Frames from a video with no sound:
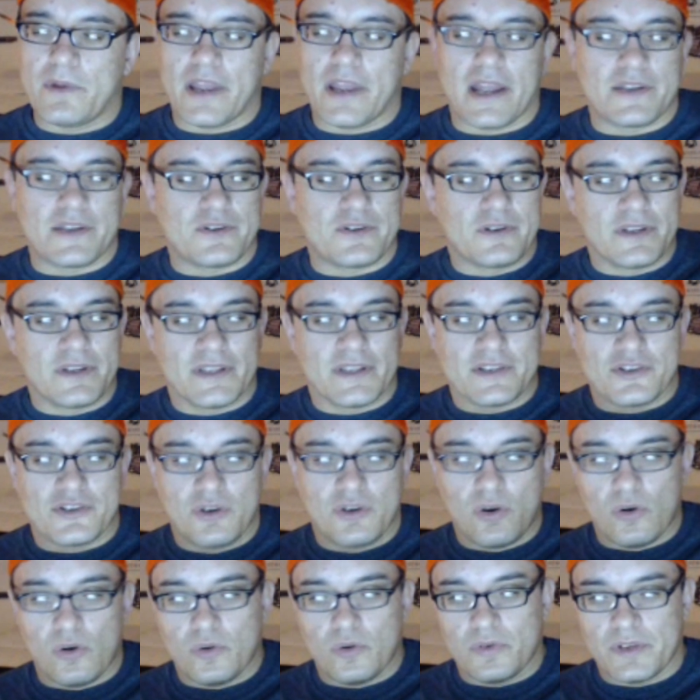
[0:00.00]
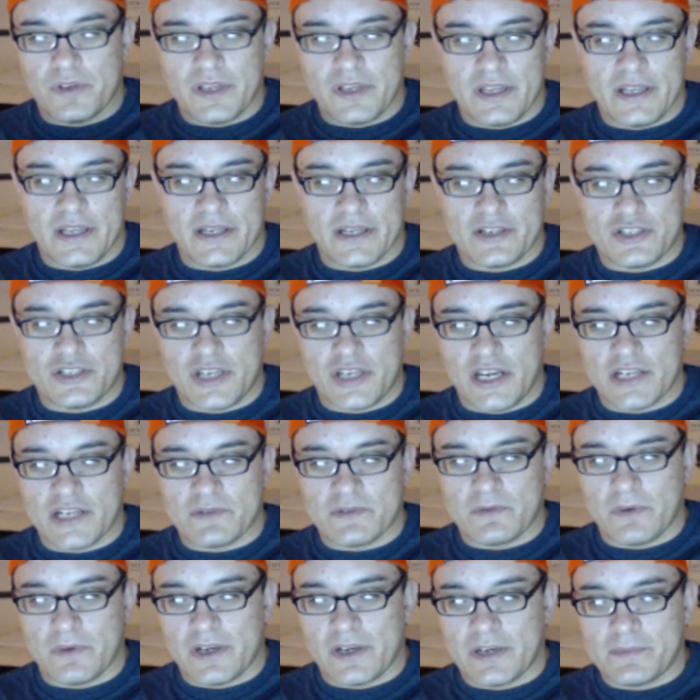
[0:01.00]
during this whole exchange,
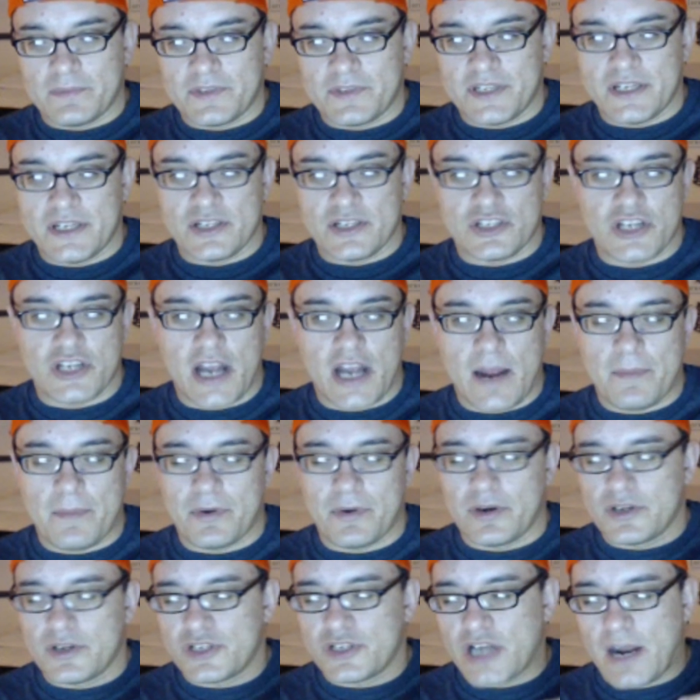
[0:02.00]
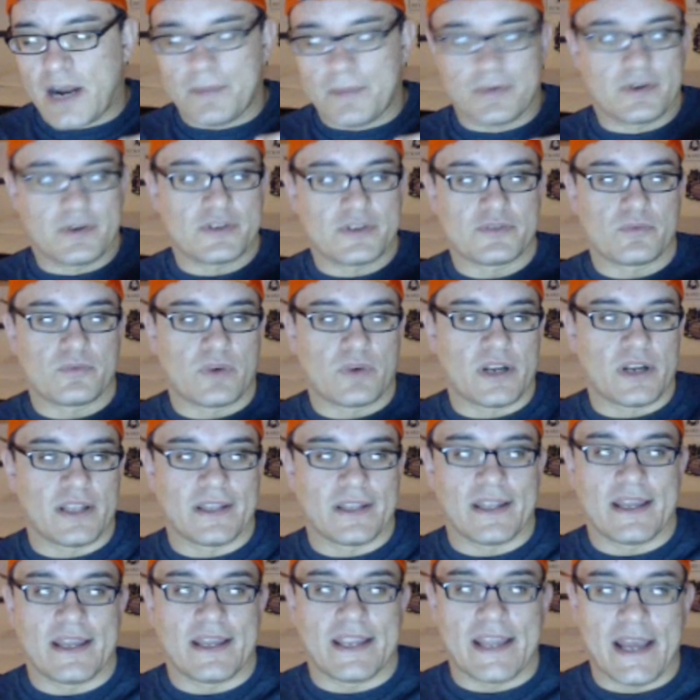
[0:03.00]
we wind up seeing Chopper, and Chopper is running
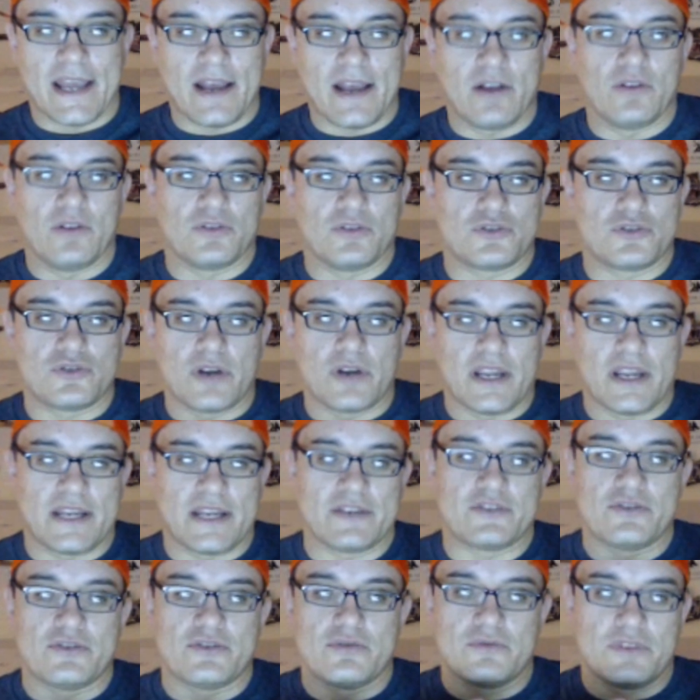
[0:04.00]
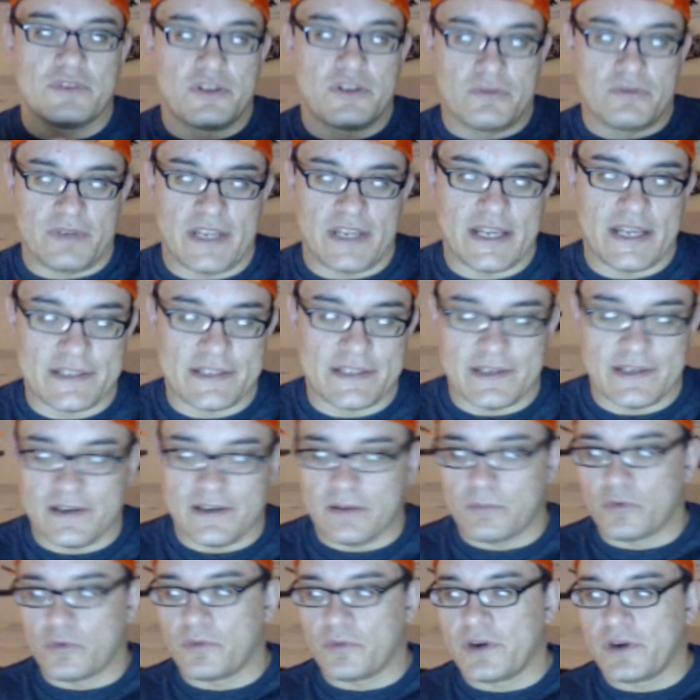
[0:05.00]
like hell trying to, get to
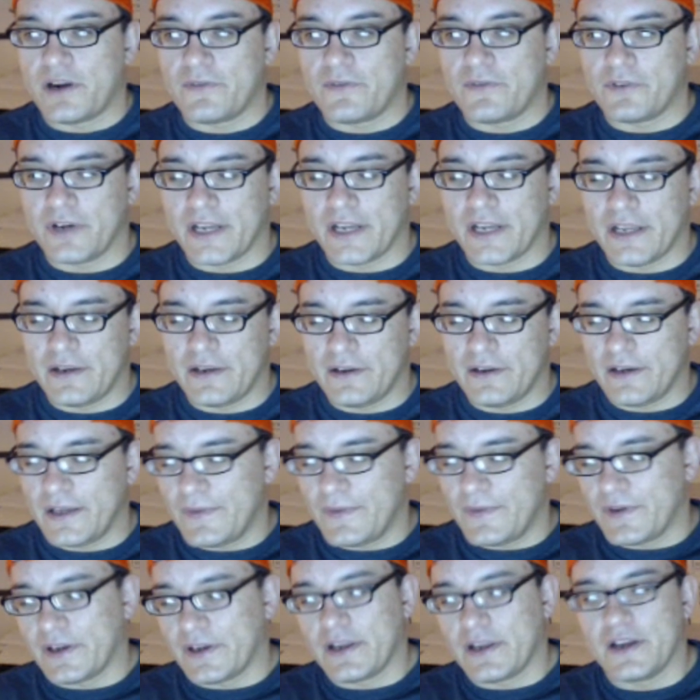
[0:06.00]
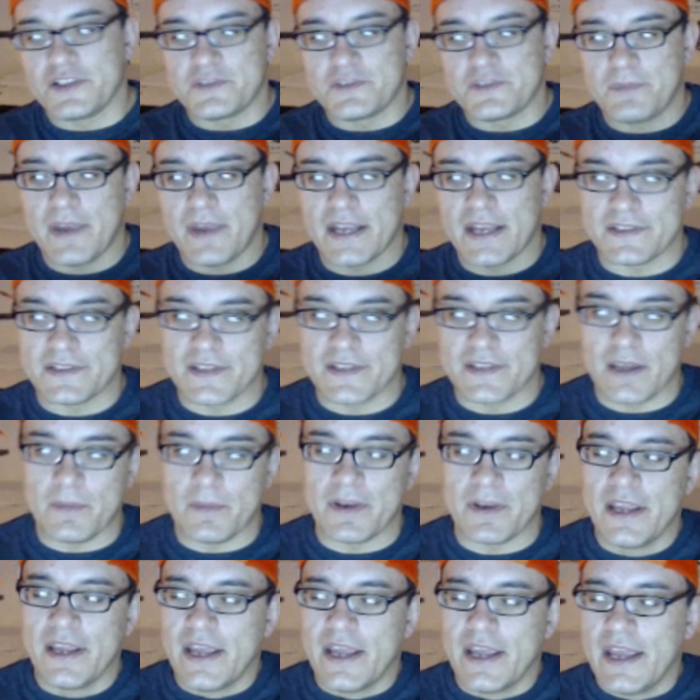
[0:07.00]
him or whatever, and then it cuts back to them,
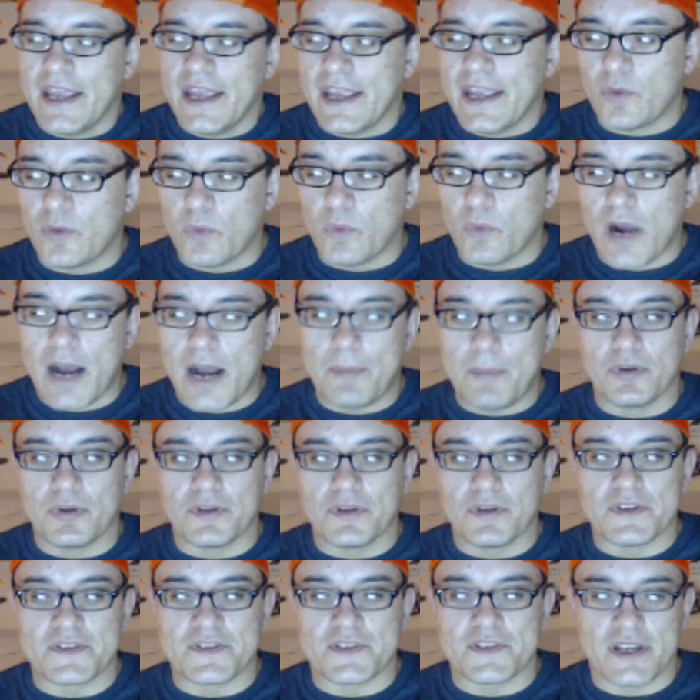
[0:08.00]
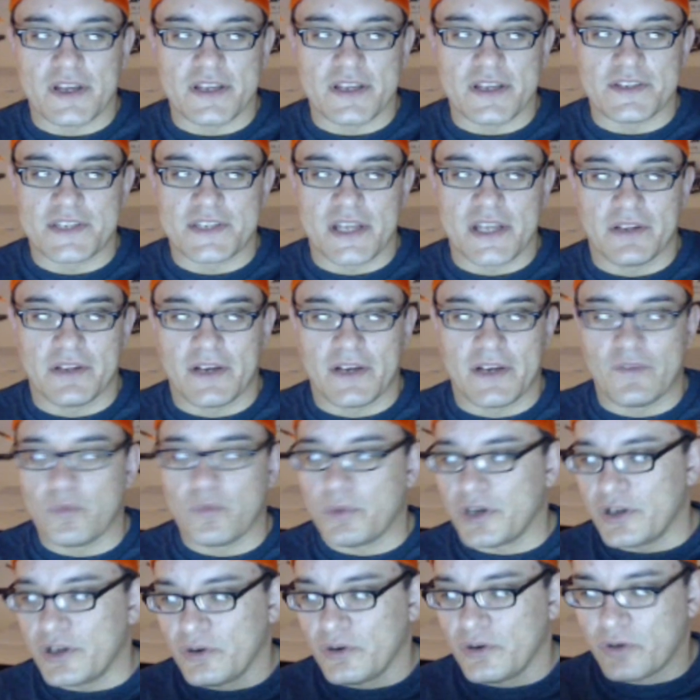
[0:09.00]
and Wapol is telling
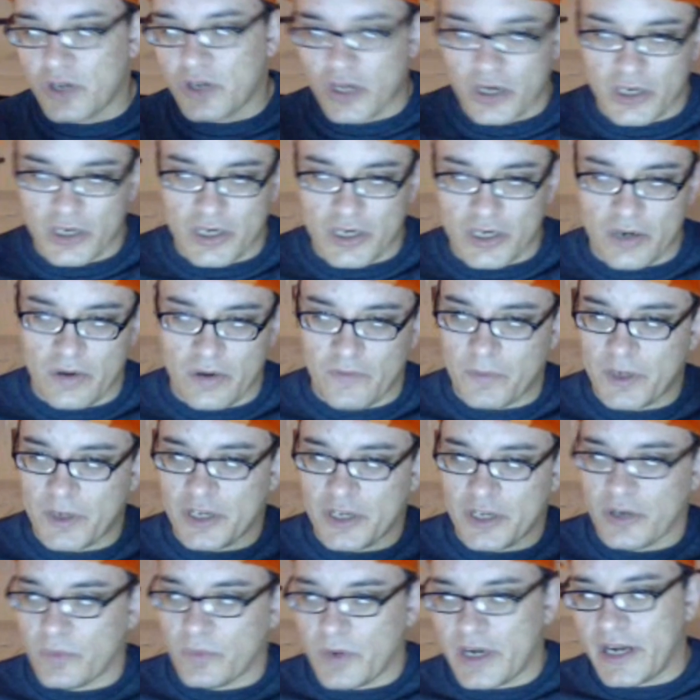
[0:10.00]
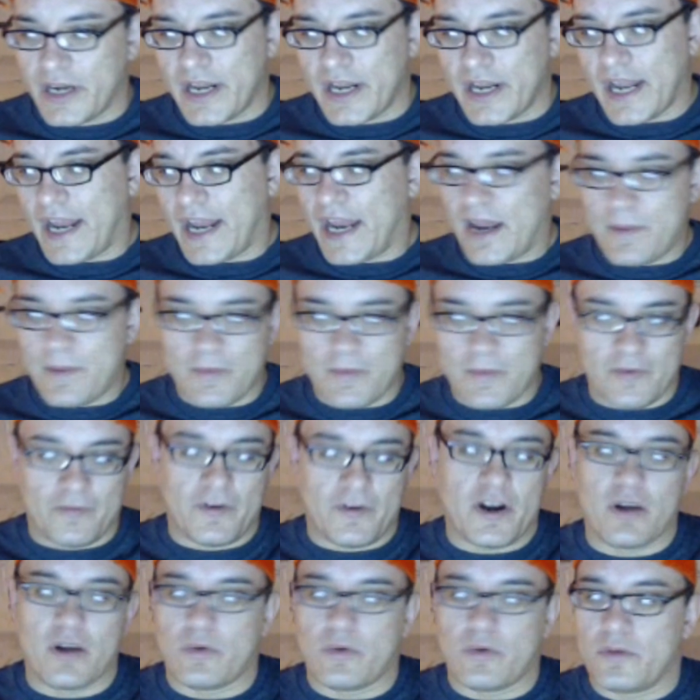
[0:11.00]
everybody, okay, everybody get ready to aim and
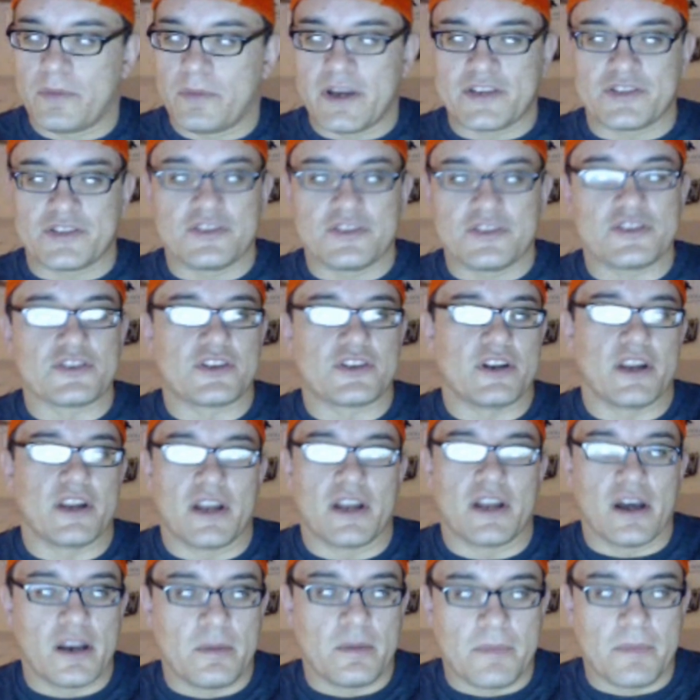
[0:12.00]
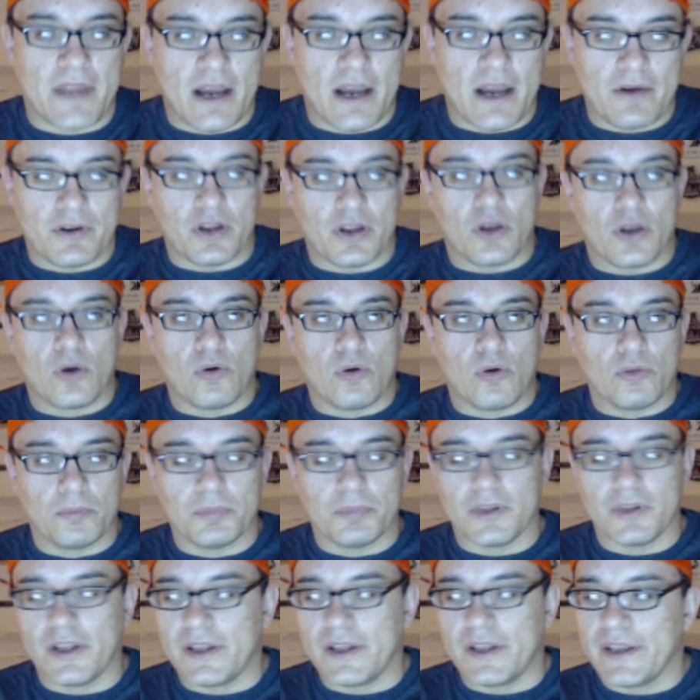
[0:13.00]
fire, we're basically just going to gun him down in cold
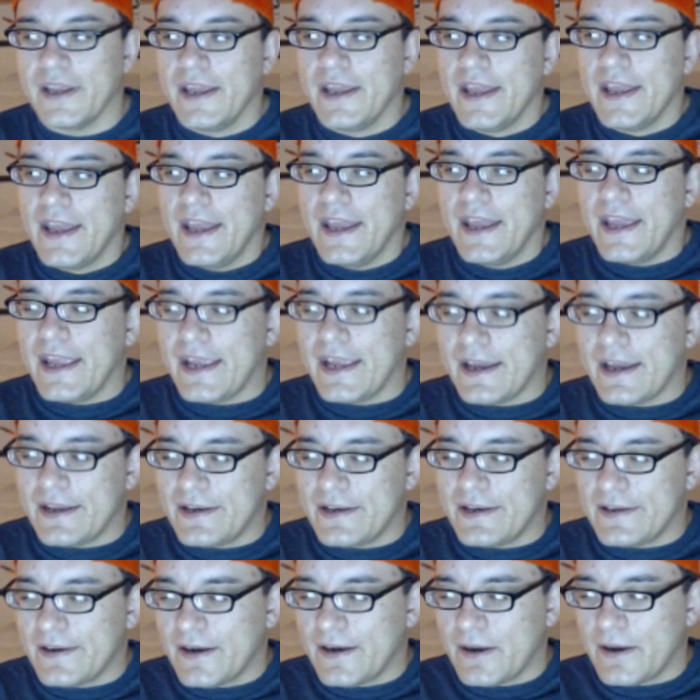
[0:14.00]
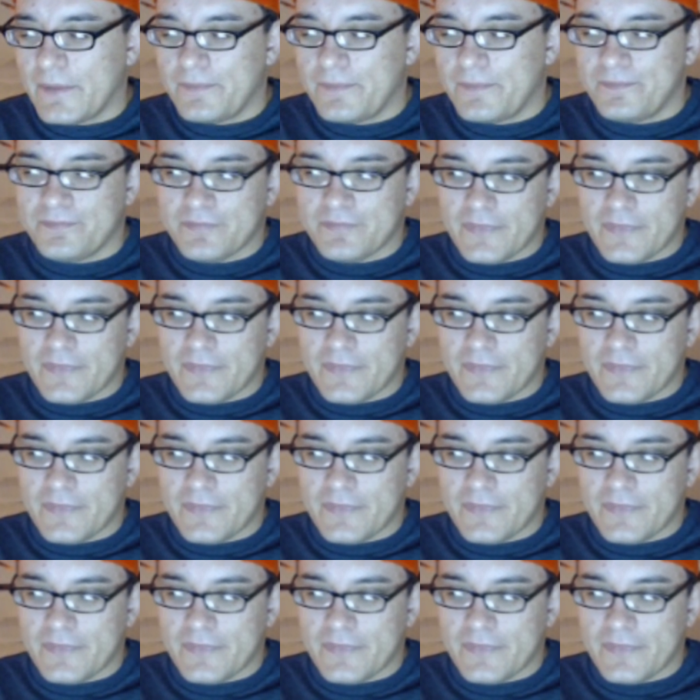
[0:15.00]
blood. And,